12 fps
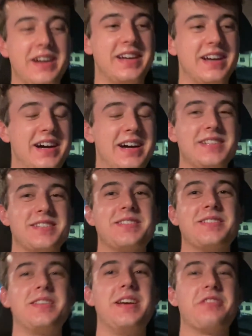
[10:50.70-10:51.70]
guys,
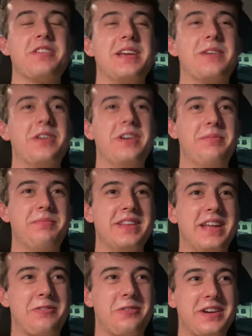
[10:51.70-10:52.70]
everything went up in
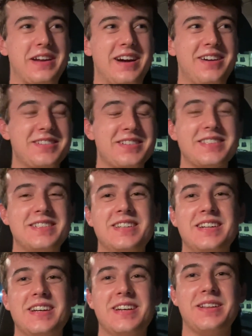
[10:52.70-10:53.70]
that workout.
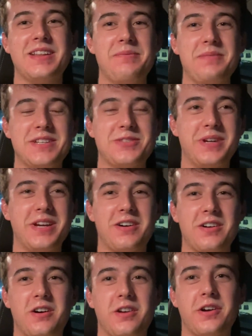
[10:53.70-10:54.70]
That means we
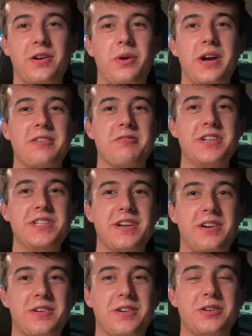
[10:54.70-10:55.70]
are on our way to reaching
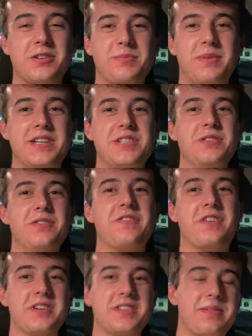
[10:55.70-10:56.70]
our goals by June
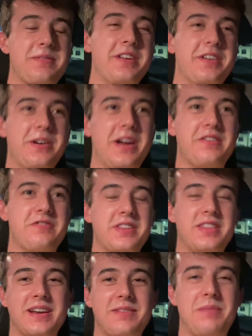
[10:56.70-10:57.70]
first. I'm going to do
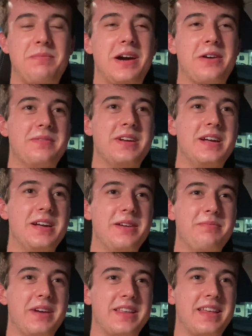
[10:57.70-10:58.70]
everything in my power to
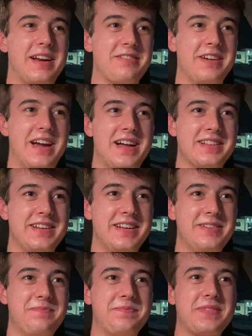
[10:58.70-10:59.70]
make that a
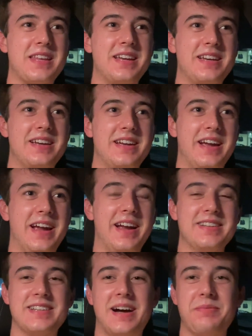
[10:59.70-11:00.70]
reality.
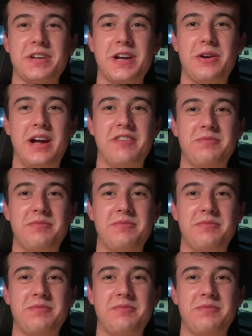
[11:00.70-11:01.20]
And time to go have